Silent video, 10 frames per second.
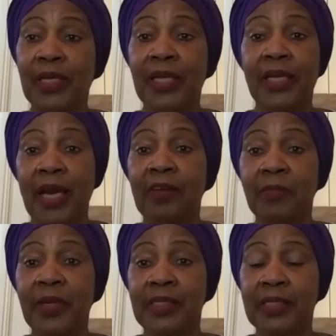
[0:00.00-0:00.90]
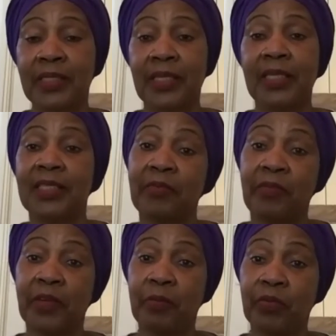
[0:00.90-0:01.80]
in government in
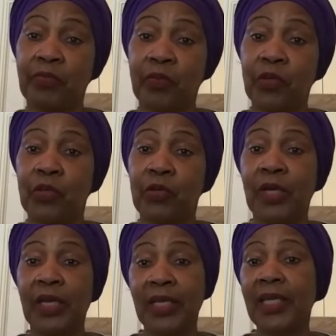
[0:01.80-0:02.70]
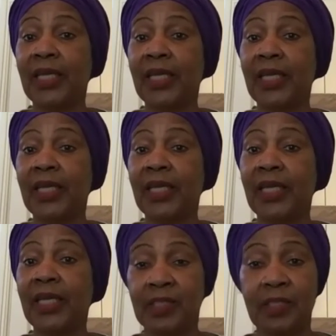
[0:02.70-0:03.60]
different portfolio in the
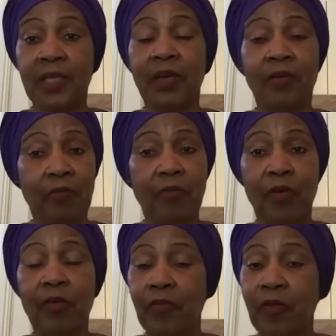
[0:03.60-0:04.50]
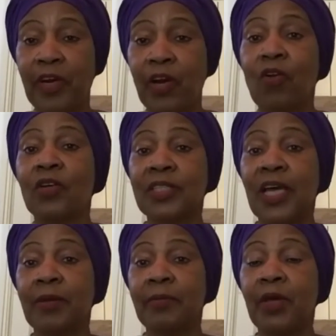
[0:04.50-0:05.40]
province for, for a long
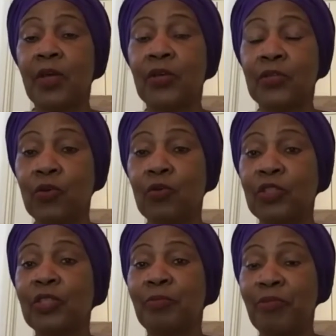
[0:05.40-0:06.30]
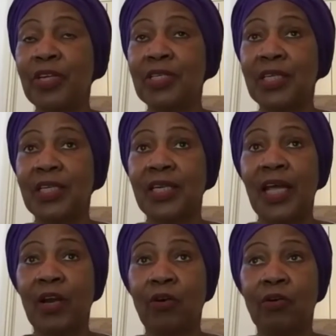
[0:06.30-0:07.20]
time. So she brings in
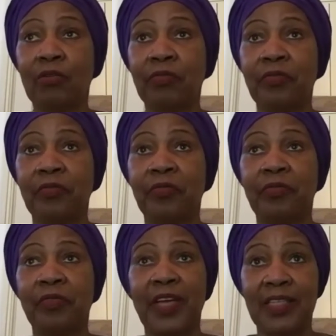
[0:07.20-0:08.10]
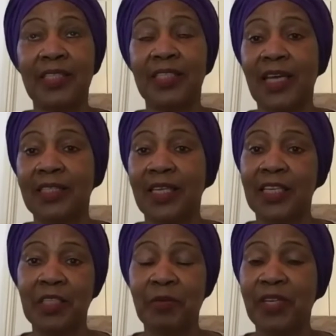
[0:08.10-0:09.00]
a lot of insight and
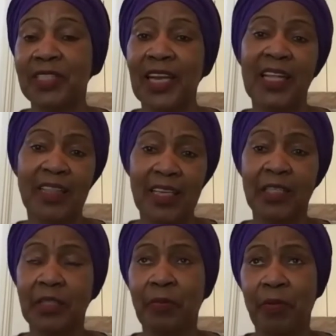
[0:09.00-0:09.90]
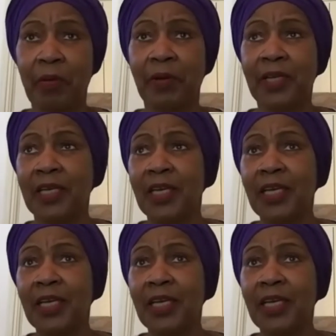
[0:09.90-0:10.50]
experience. And I think she probably